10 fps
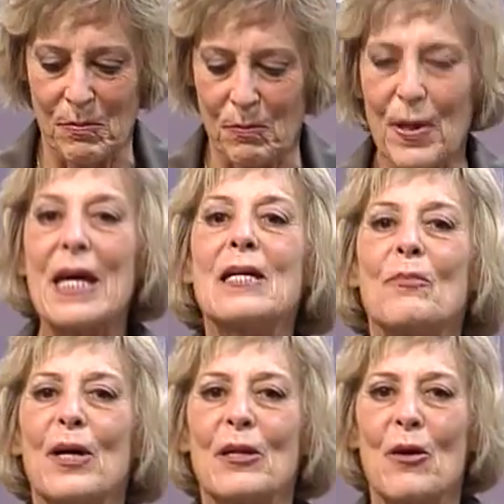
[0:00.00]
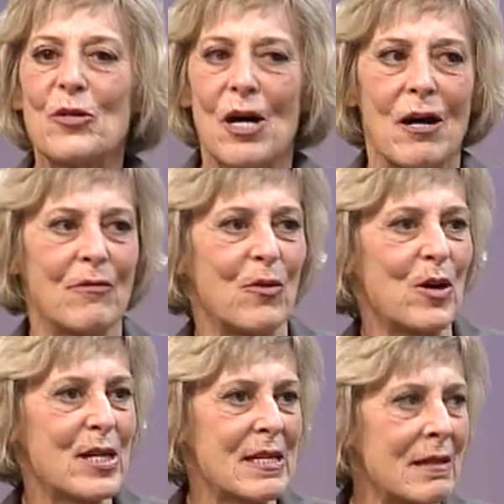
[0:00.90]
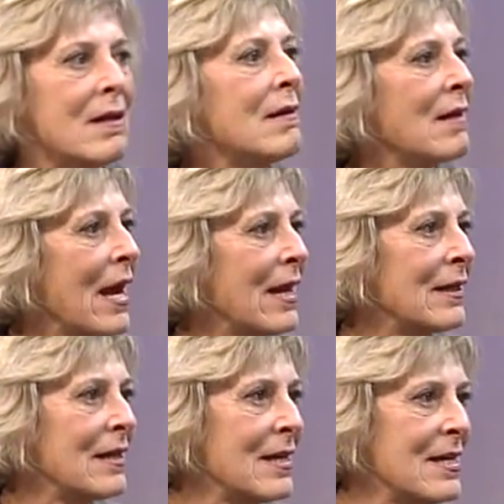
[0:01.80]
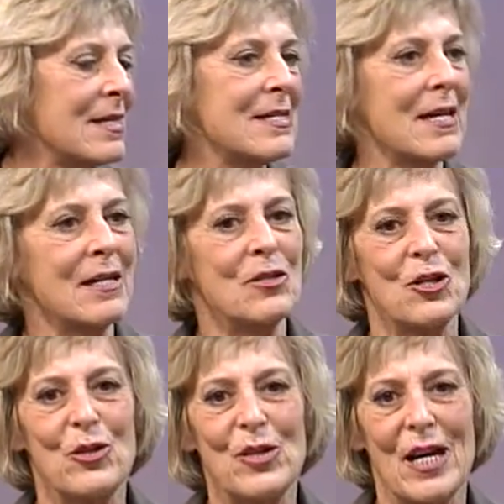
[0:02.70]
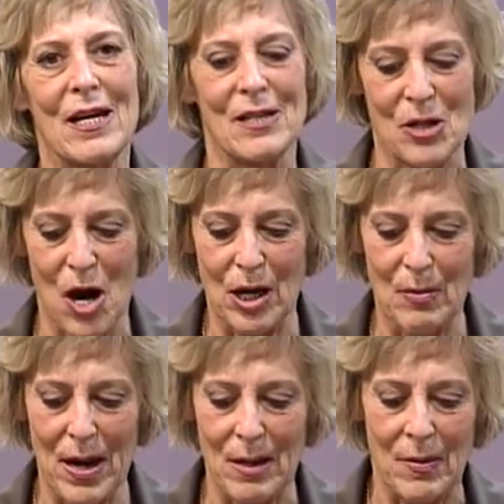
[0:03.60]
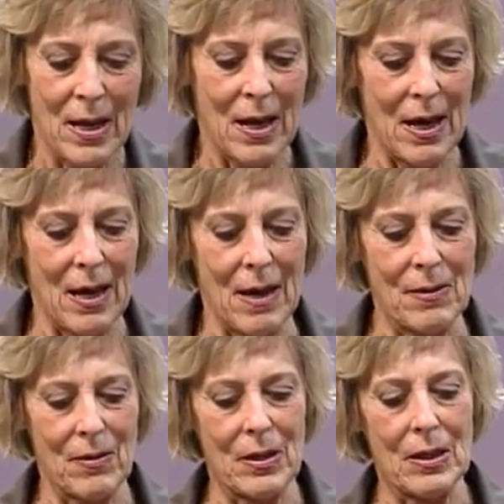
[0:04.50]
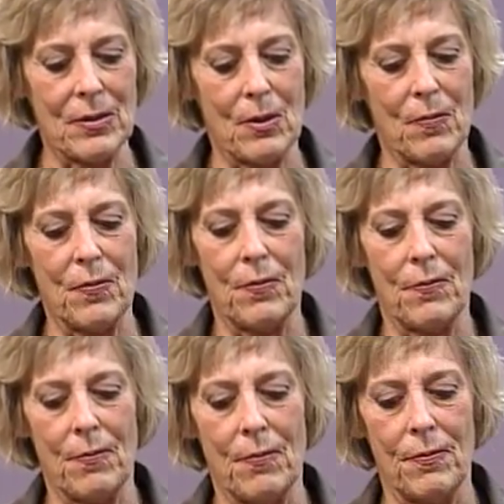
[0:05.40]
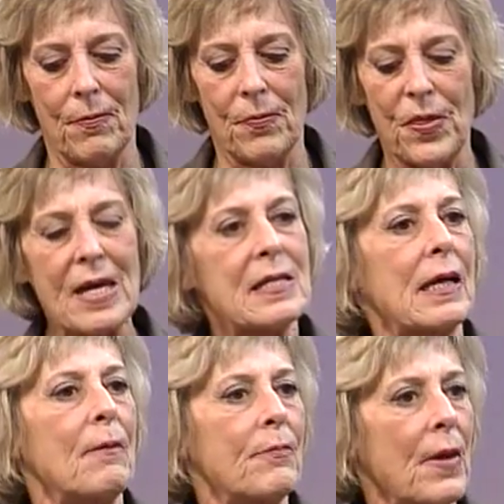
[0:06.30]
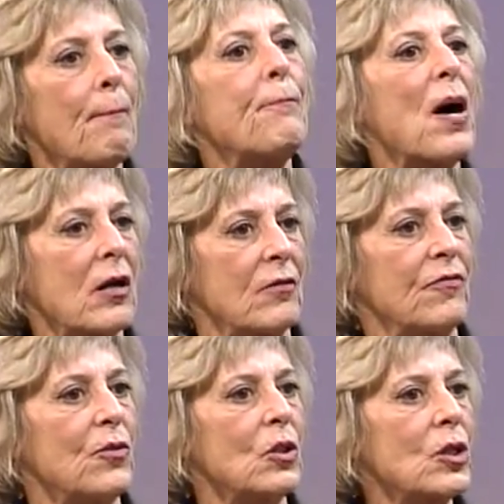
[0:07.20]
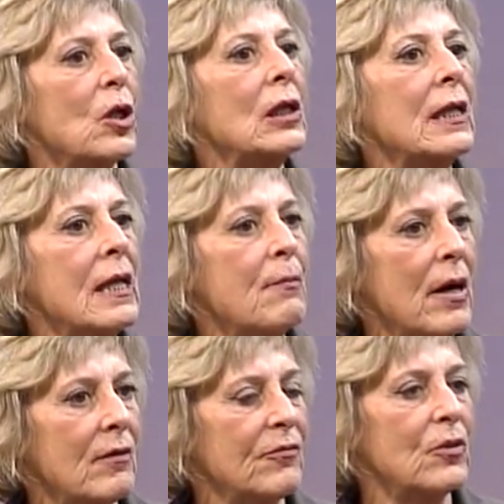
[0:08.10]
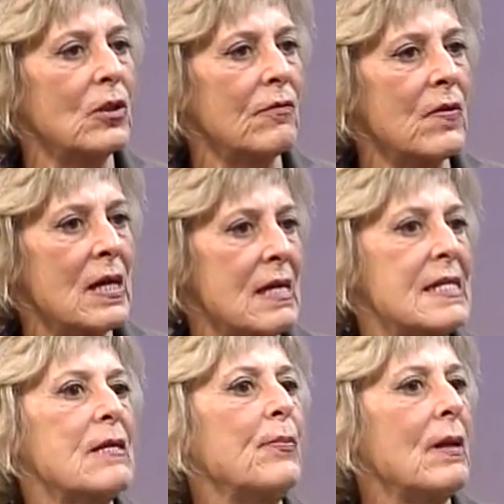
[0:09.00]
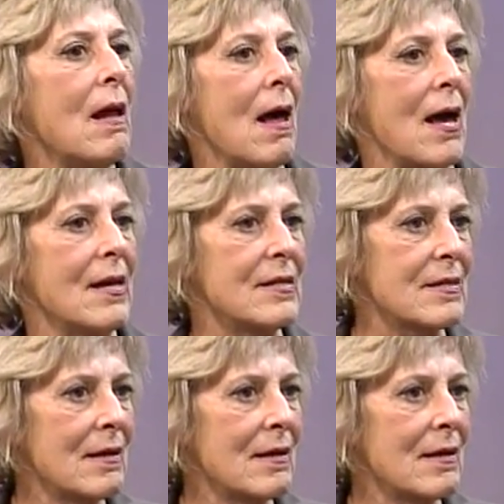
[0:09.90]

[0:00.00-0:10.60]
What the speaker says: begin to bring those on for us, and Liz and Jude can talk about them. Things like a bucket full, your cleaning bucket full of supplies.